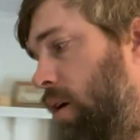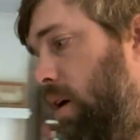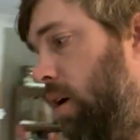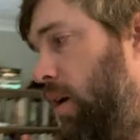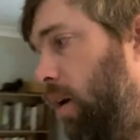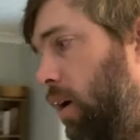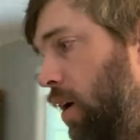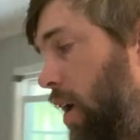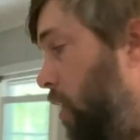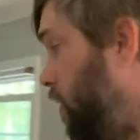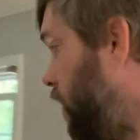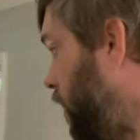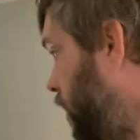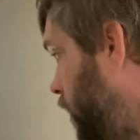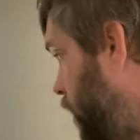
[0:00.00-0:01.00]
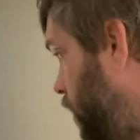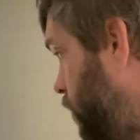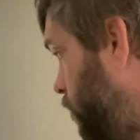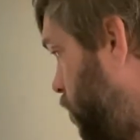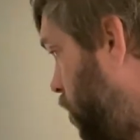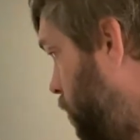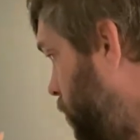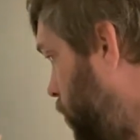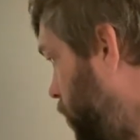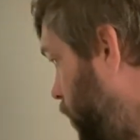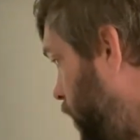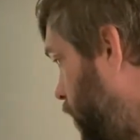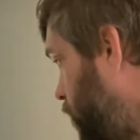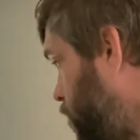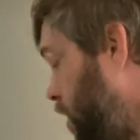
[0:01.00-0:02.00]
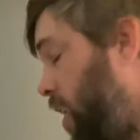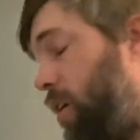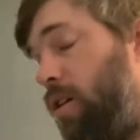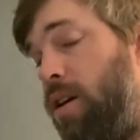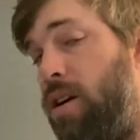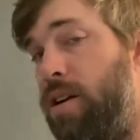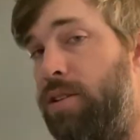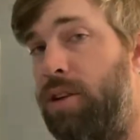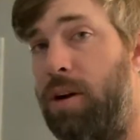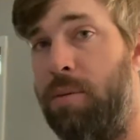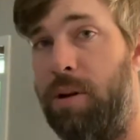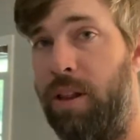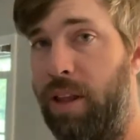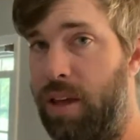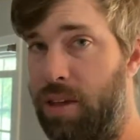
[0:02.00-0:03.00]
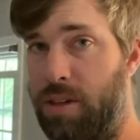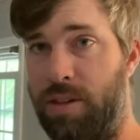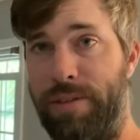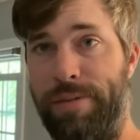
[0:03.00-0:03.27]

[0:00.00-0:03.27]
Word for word: Uh, and then Terminal List, Jack Carr, Terminal List.